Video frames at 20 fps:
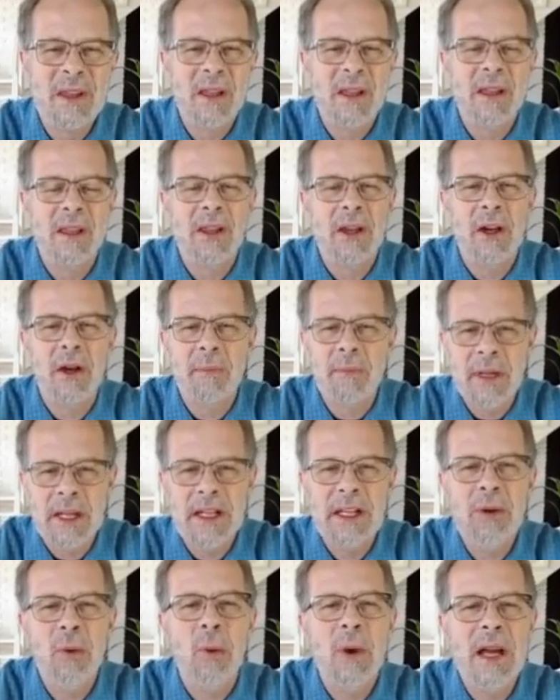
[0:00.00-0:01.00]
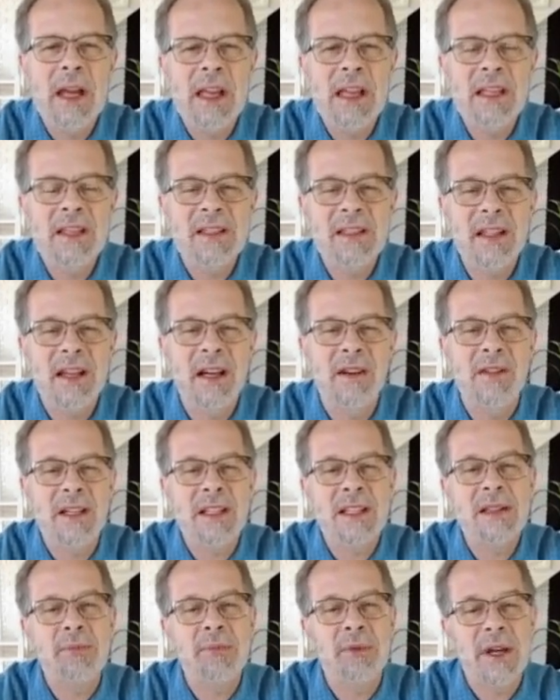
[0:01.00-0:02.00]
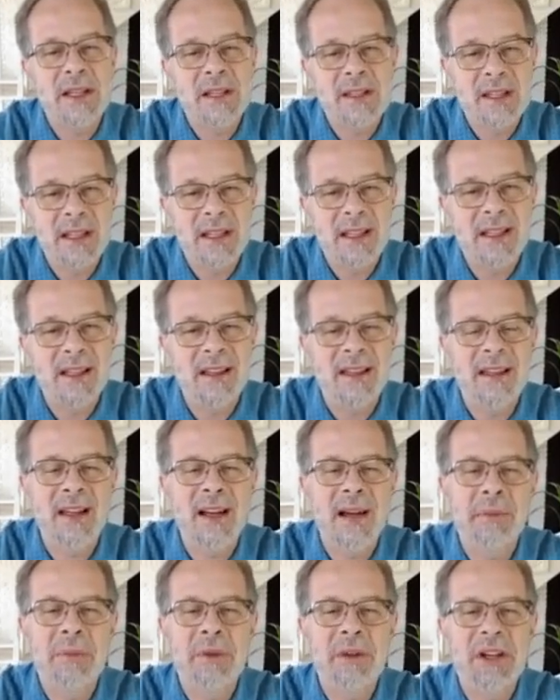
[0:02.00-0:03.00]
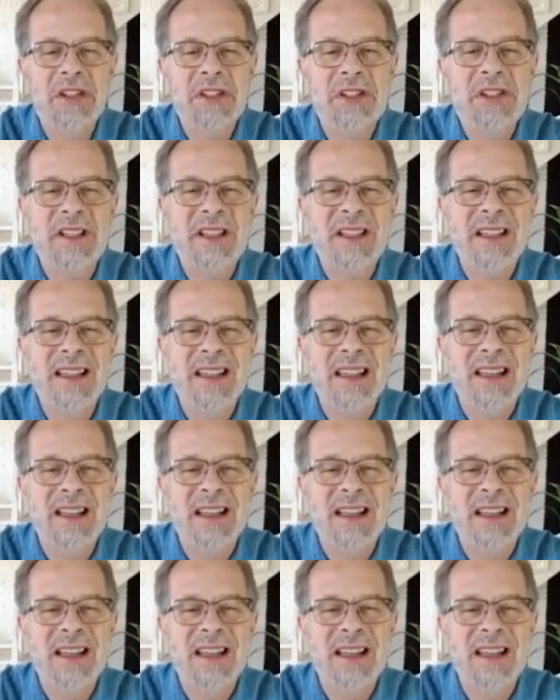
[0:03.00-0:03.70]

there are many ways of expressing the operation.